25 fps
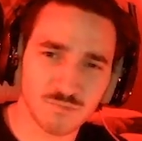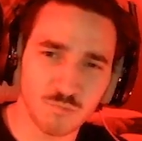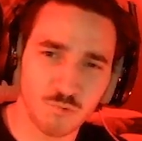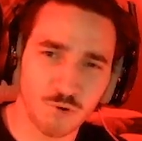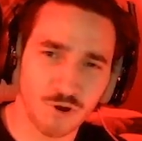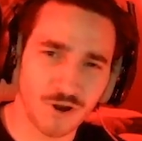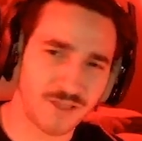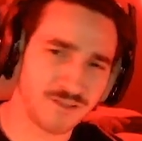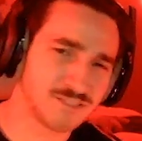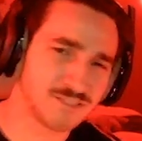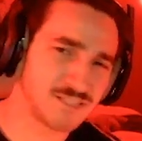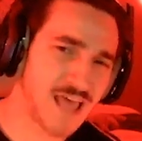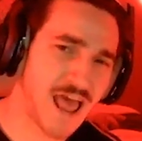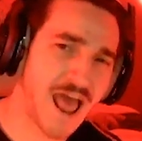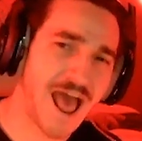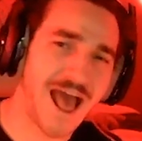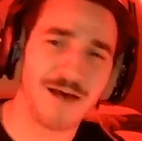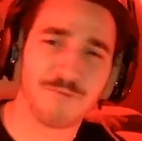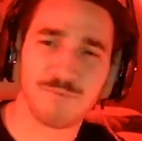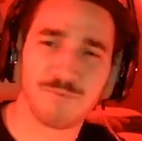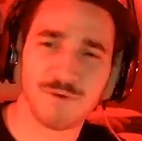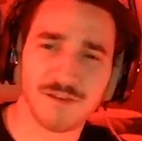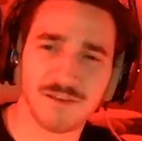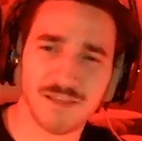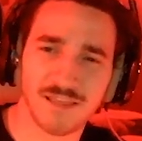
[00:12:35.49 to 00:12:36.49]
what has
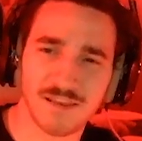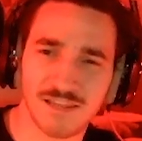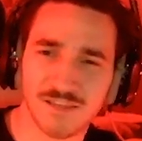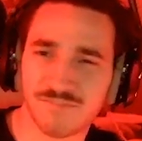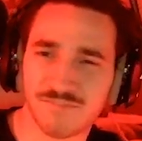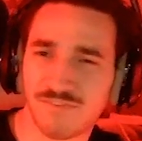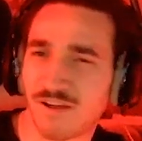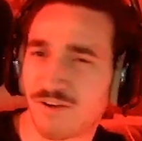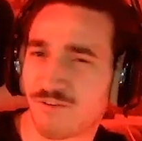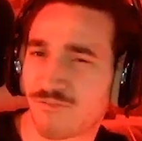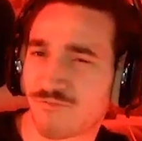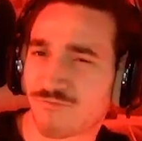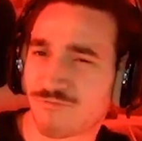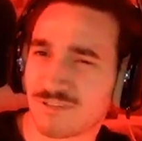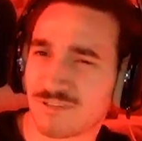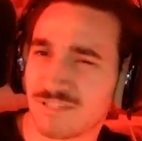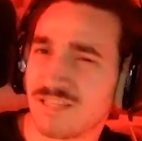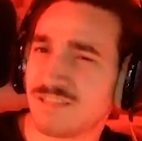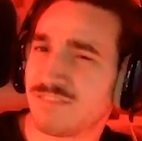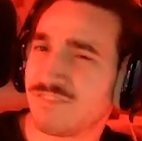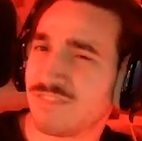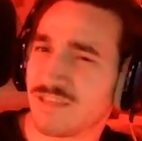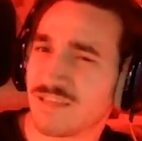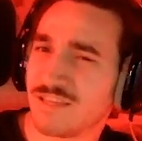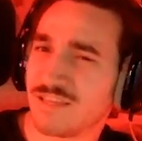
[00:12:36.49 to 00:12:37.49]
happened and if I
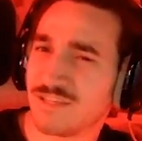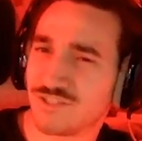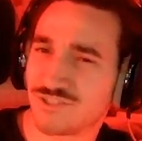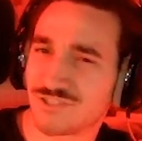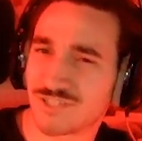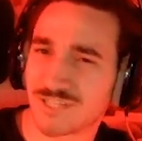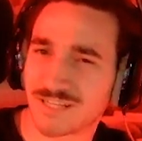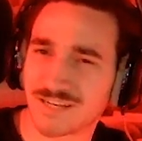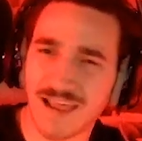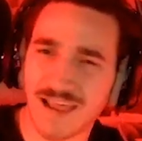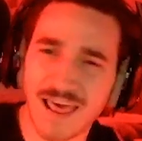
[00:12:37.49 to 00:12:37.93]
really think he's cheating.